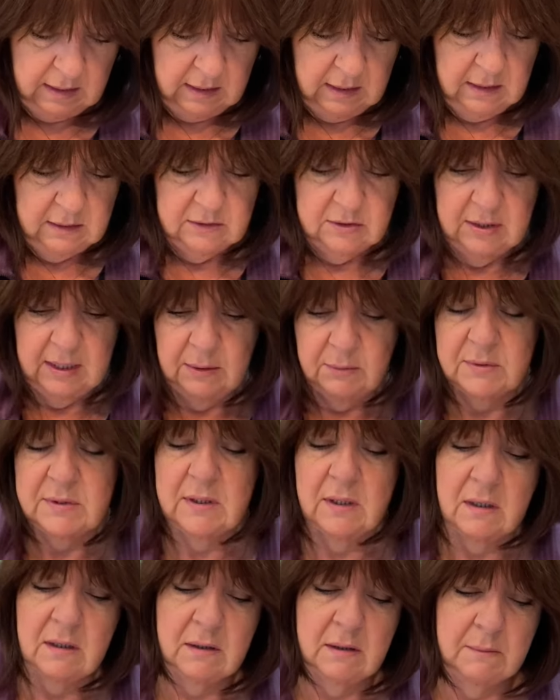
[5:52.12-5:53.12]
So that was
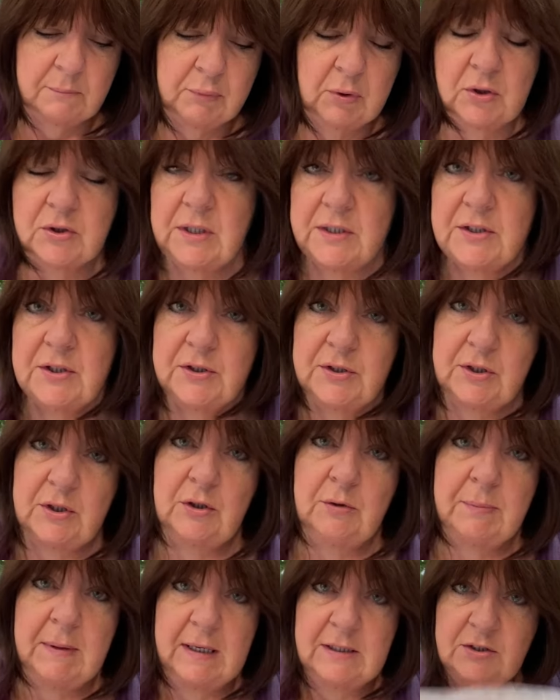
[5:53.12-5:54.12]
our project to do,
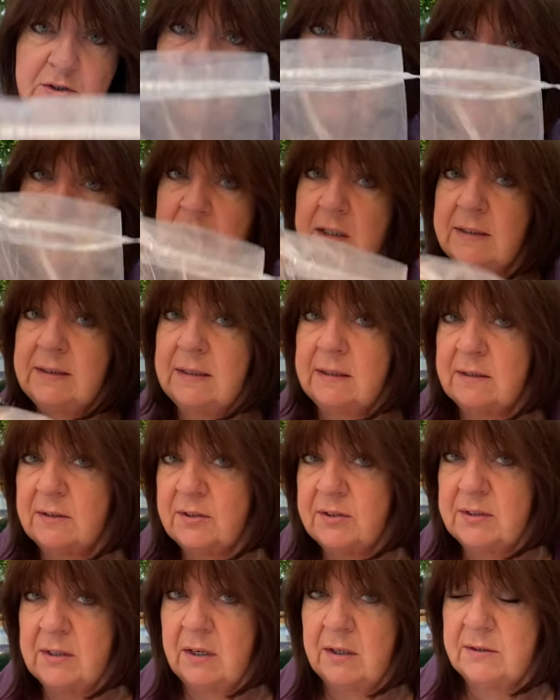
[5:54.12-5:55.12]
but as you see, I didn't
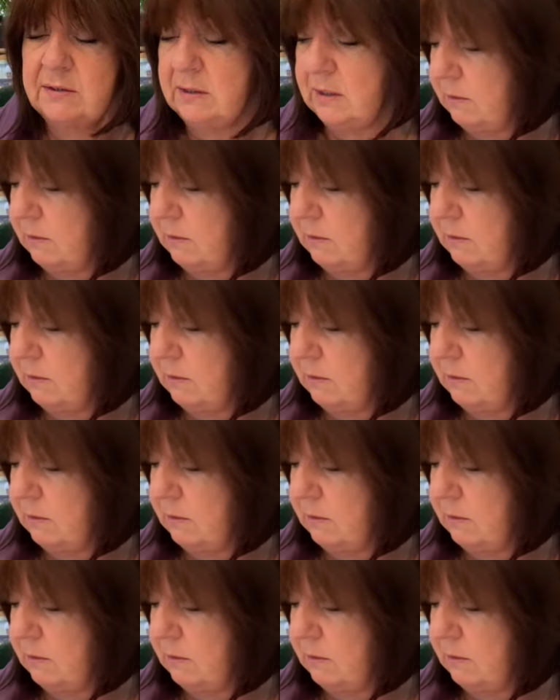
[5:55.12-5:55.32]
start it.